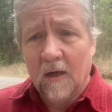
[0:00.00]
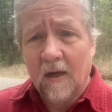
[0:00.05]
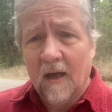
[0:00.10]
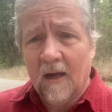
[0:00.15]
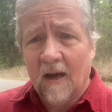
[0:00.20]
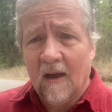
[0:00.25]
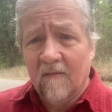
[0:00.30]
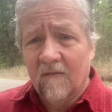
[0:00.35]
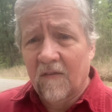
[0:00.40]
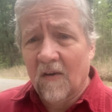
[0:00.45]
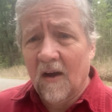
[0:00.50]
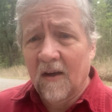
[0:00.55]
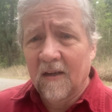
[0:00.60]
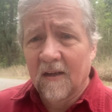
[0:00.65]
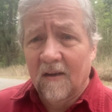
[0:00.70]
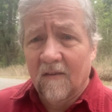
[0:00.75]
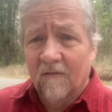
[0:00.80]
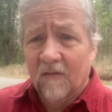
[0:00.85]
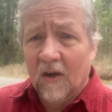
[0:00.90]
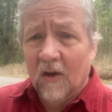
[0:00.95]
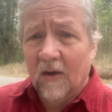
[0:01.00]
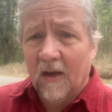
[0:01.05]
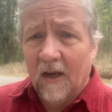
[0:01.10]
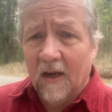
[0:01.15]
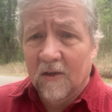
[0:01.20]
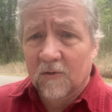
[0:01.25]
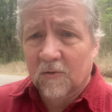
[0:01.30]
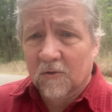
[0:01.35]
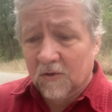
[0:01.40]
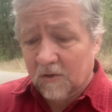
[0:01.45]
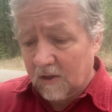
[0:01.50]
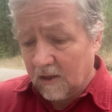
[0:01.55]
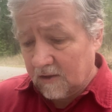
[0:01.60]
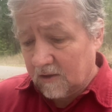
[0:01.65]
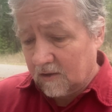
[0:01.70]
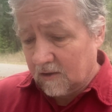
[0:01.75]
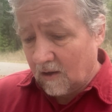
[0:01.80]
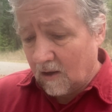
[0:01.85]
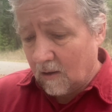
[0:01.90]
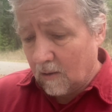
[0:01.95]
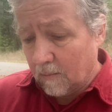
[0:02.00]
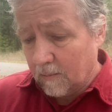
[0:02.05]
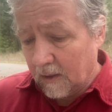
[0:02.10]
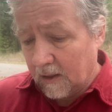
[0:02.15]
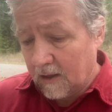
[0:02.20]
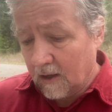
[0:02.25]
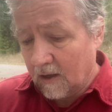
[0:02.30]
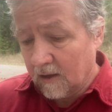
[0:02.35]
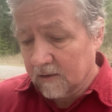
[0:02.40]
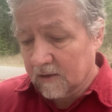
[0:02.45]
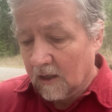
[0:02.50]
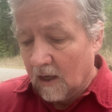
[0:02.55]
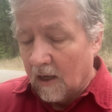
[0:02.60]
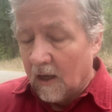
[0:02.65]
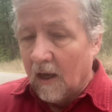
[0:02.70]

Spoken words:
and I find it a very interesting psalm because